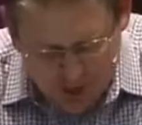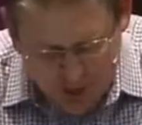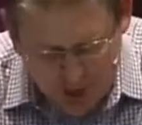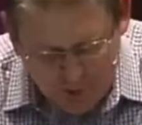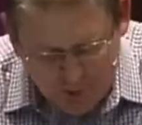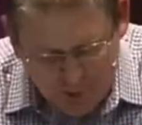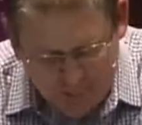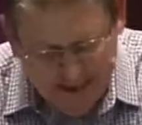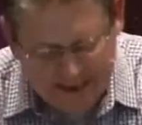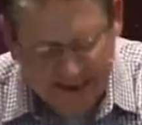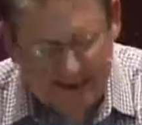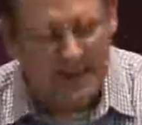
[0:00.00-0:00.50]
that
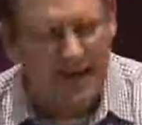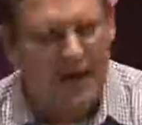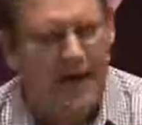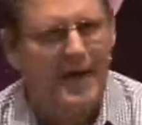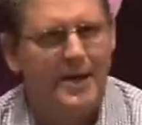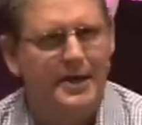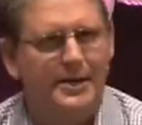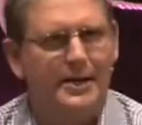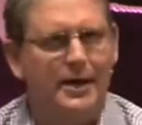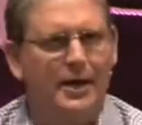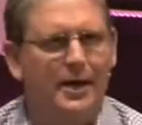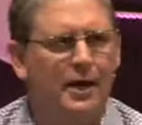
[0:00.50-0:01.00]
should be
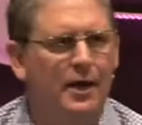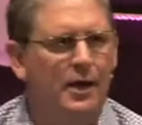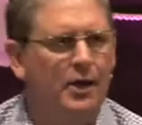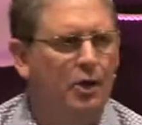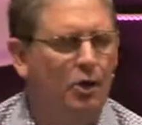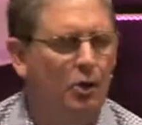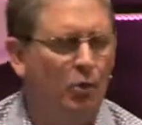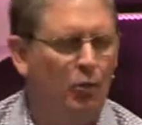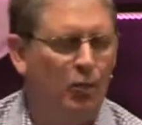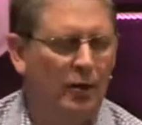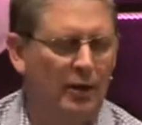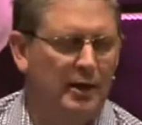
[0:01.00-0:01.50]
done
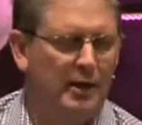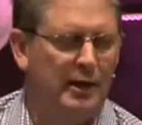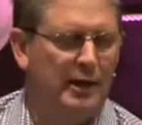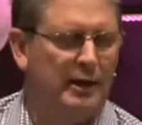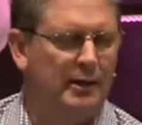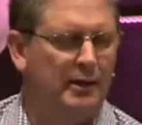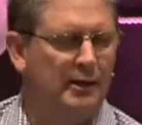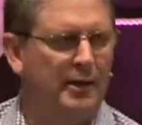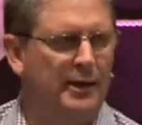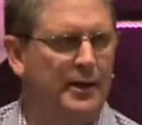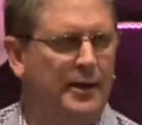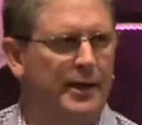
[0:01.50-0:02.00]
willingly.
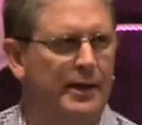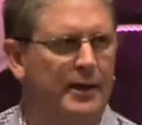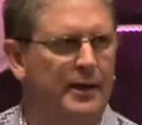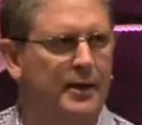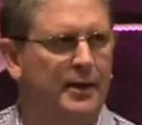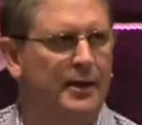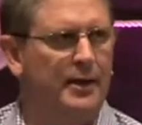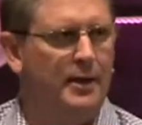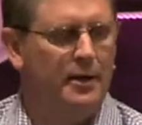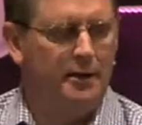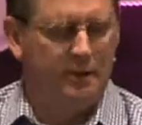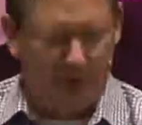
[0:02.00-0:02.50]

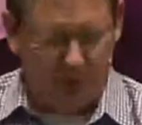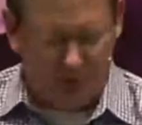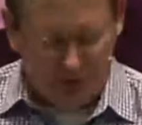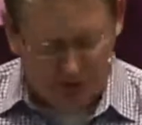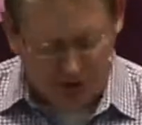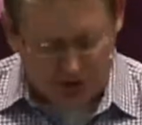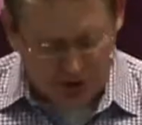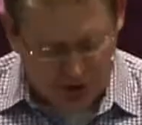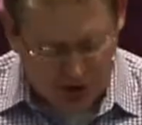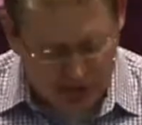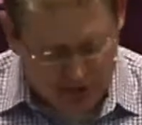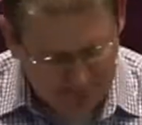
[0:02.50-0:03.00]

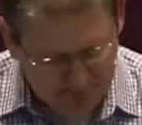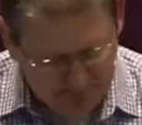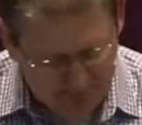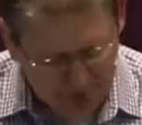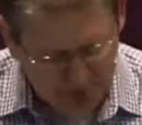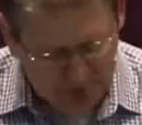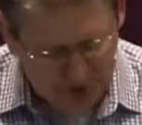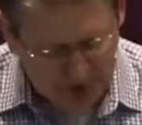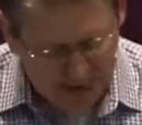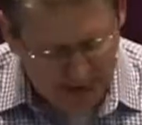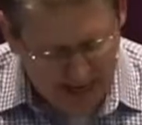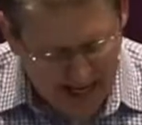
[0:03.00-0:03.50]
Notice in
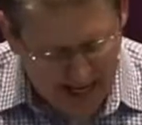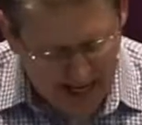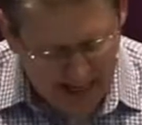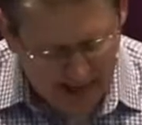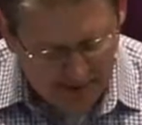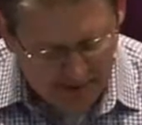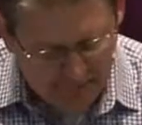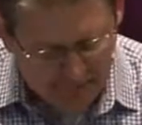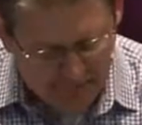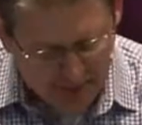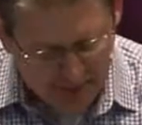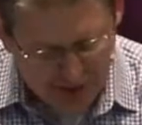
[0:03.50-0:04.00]
chapters
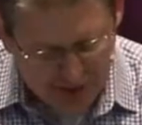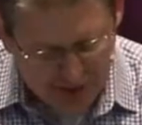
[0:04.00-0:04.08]
9 and